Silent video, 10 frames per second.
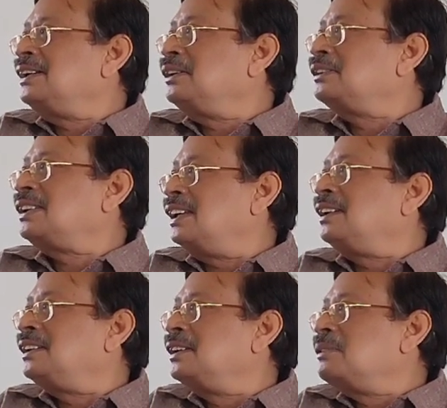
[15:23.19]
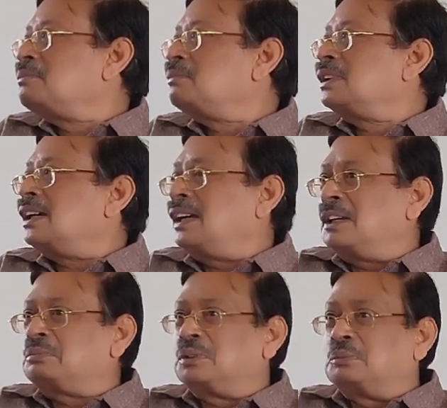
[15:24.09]
not think, but I
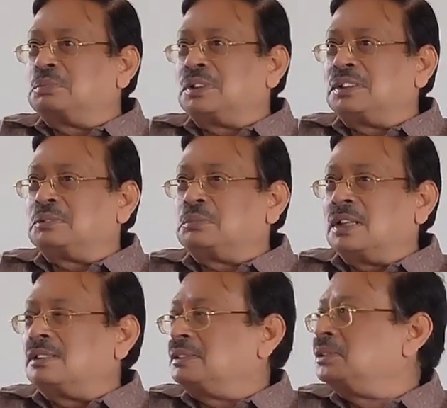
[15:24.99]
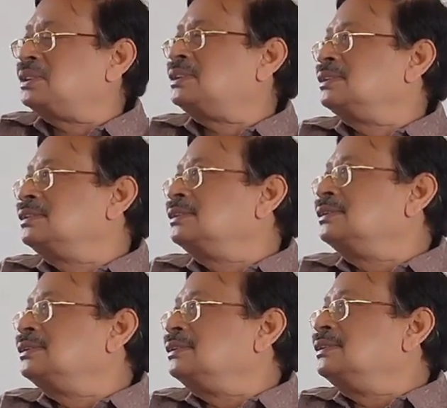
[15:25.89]
have completed my course
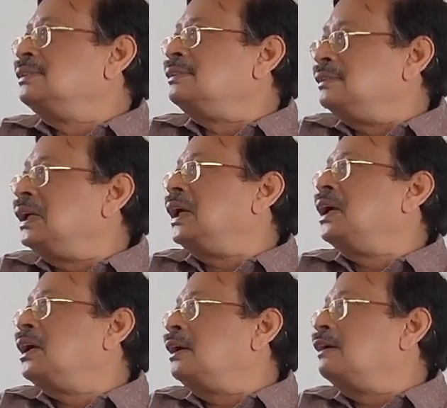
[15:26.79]
today.